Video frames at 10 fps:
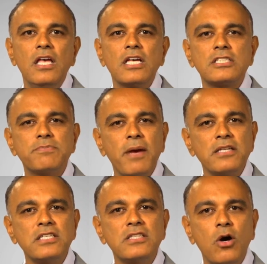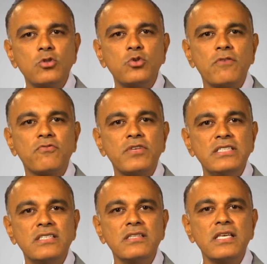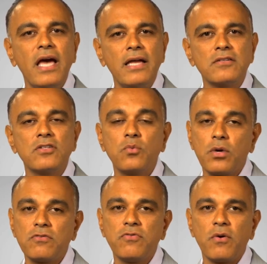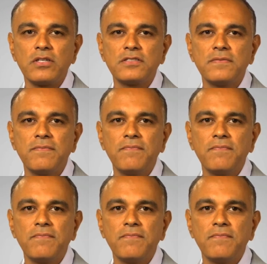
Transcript: especially those who have recently entered the workforce,